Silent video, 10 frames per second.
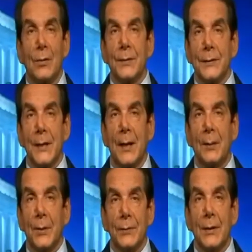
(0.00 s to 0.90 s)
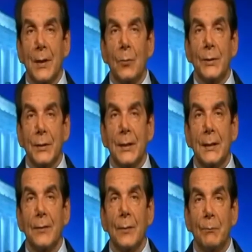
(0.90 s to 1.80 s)
all the time. But, you know, when you
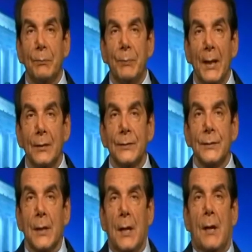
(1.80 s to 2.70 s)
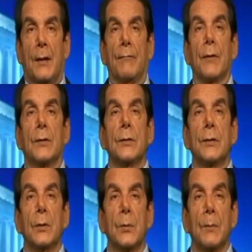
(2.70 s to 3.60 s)
hear the bells of the Good
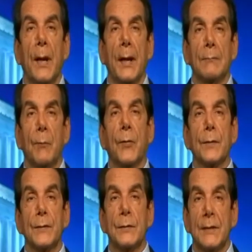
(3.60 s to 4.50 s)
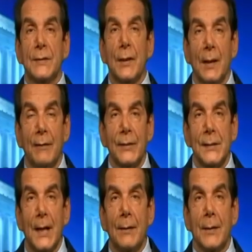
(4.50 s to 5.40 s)
Humor Man through the streets of
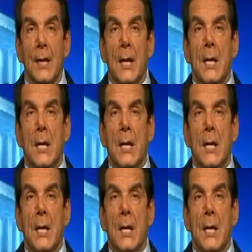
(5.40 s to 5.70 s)
Levittown...